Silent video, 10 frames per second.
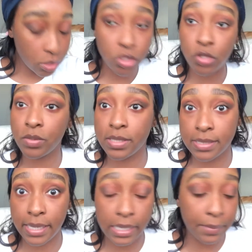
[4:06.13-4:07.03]
do the
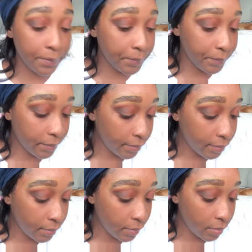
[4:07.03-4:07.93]
same,
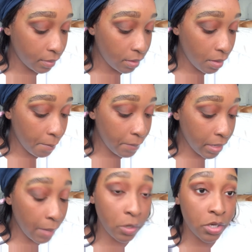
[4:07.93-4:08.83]
but
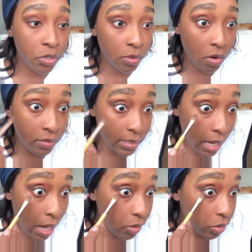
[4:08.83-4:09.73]
I'm gonna do it on the
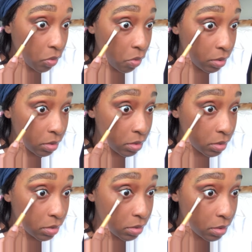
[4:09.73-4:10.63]
outer corners.